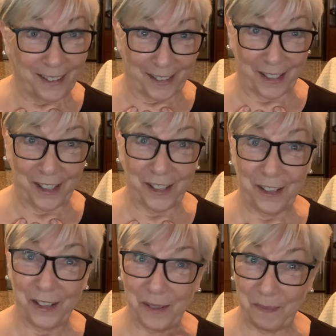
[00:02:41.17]

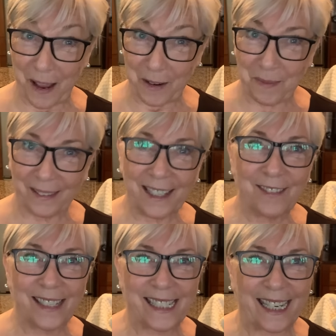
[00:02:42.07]
you better believe
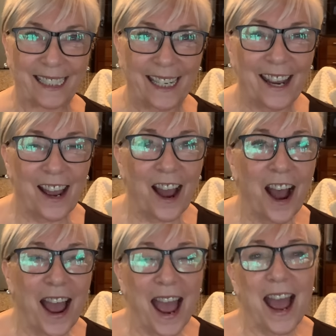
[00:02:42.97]
it did.
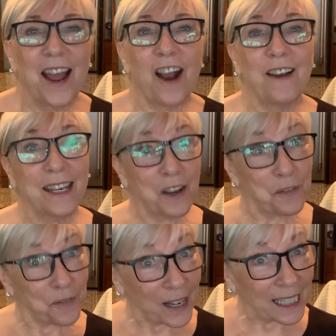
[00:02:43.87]
All right, now
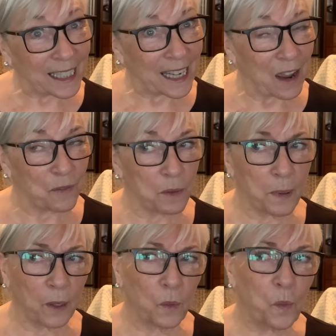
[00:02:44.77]
funny enough,
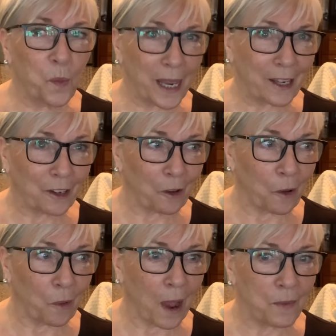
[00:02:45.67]
about a week
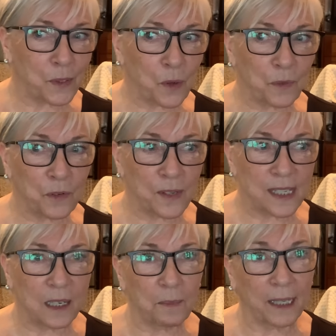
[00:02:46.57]
ago, I was over
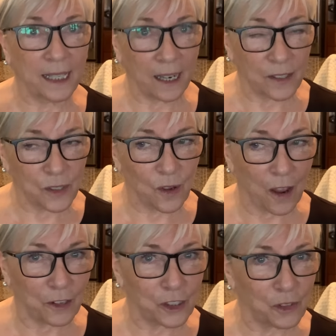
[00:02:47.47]
visiting my youngest
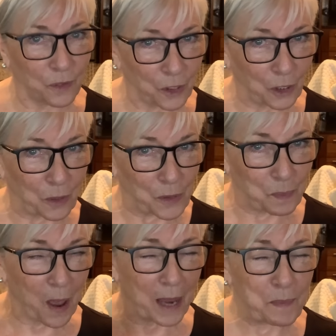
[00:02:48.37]
daughter. She's very close
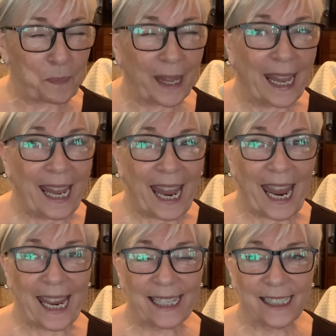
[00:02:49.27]
by.
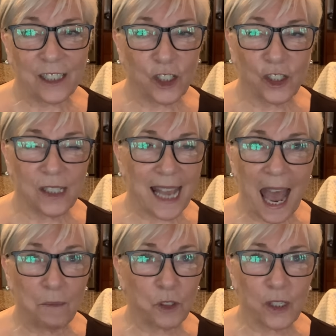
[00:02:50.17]
And she just
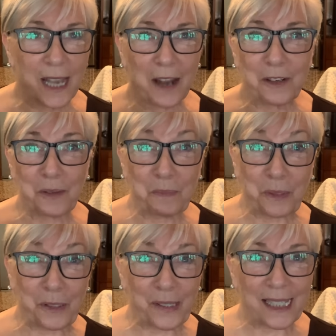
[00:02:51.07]
happened just out of the
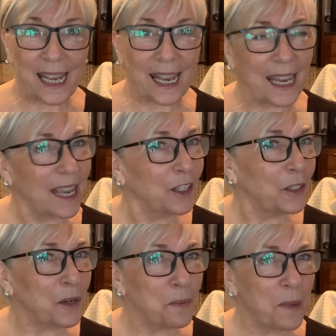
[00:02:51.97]
blue say, you
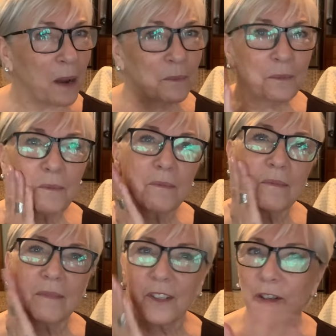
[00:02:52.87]
know, mom,
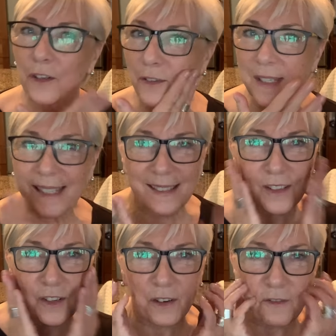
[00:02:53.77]
your,
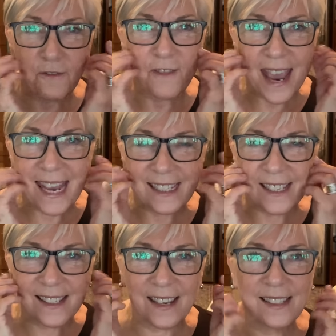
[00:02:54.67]
your face,
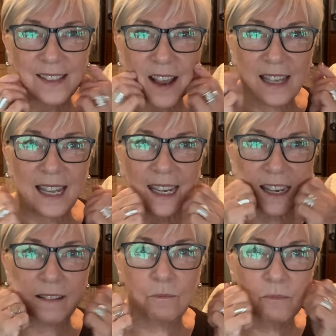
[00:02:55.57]
it's, it's got like
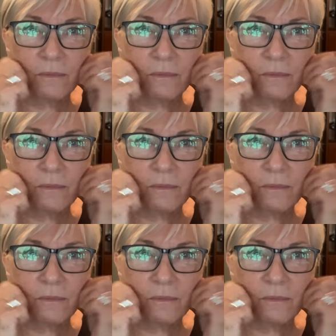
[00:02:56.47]
a,